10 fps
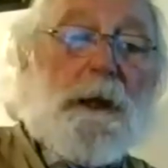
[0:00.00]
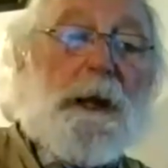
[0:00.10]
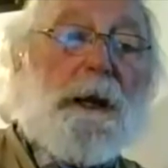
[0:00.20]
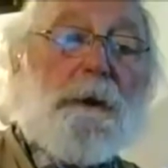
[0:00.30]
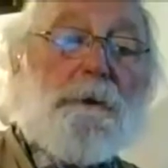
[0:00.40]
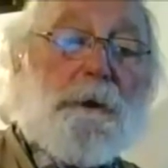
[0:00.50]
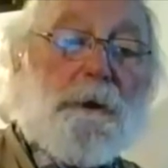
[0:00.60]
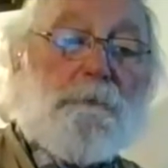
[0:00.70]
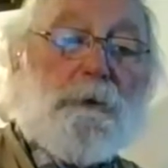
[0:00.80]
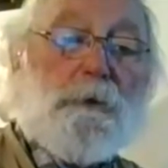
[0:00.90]
and
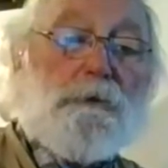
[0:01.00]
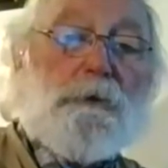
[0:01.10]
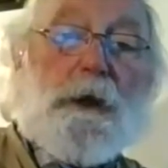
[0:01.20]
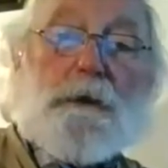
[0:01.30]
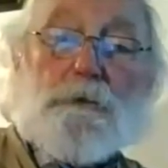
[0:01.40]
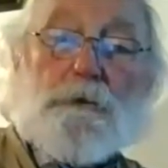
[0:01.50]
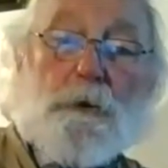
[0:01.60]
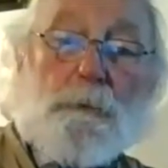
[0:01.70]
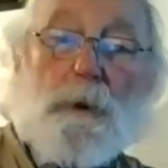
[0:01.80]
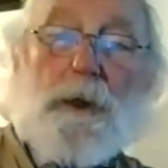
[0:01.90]
if you change
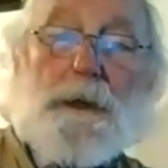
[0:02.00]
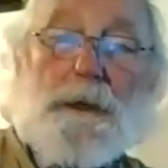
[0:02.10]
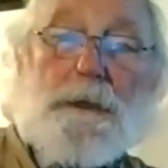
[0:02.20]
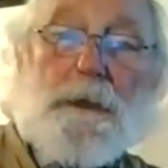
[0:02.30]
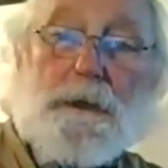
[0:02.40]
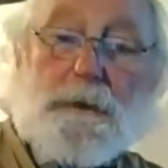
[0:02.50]
the plane